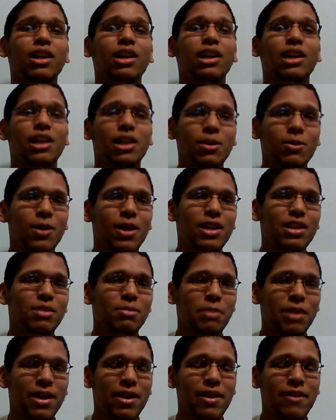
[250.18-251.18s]
He wants
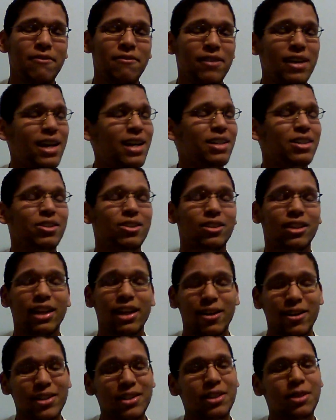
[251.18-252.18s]
Barry faster.
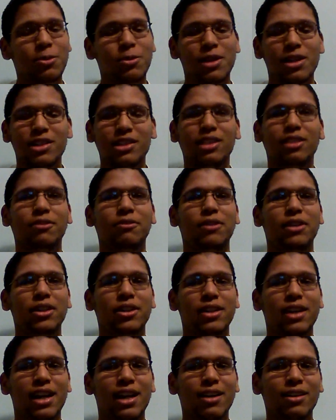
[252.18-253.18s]
Harrison Wells has
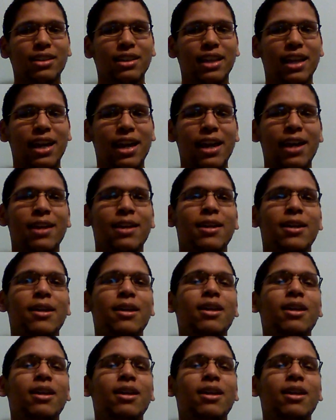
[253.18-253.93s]
figured out that